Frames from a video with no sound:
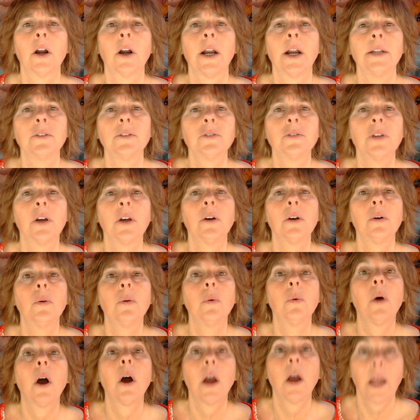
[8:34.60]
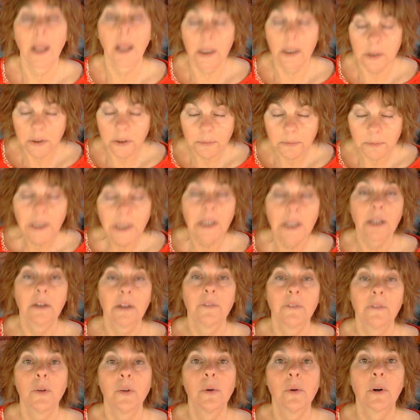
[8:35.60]
All right, so speaking
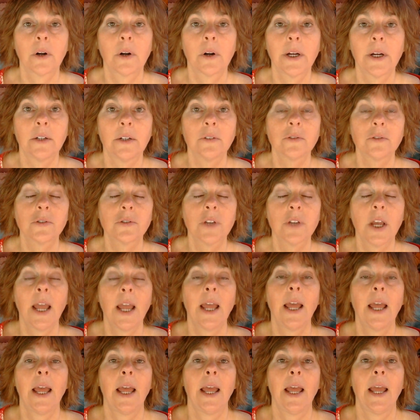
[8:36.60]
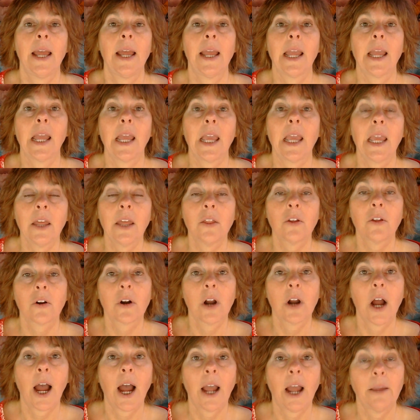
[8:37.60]
of URLs, either
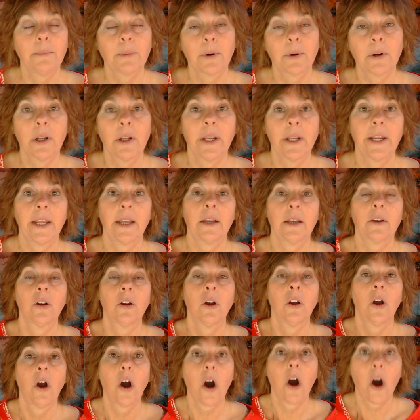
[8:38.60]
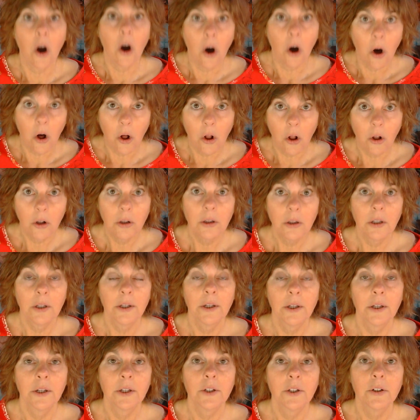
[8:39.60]
hyperlink all
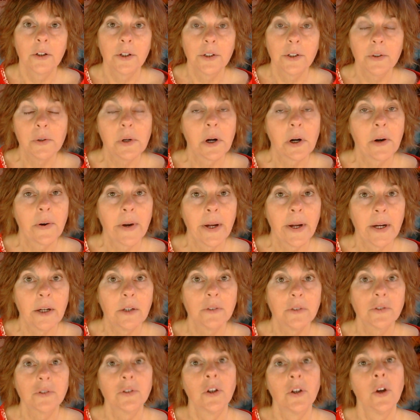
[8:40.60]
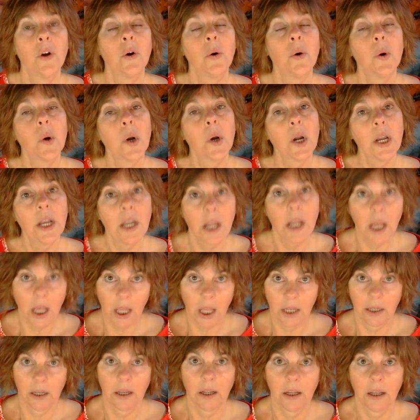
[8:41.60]
your URLs or
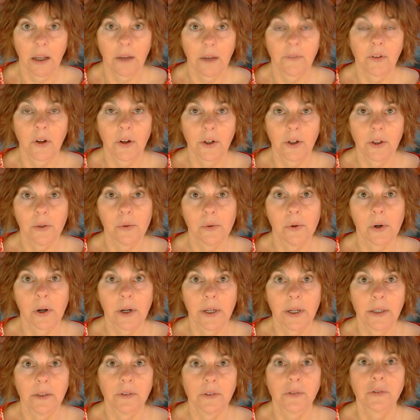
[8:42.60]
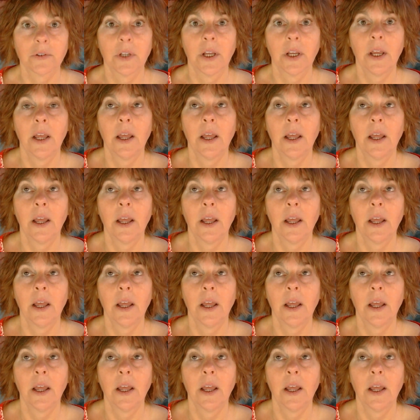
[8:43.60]
none of your URLs.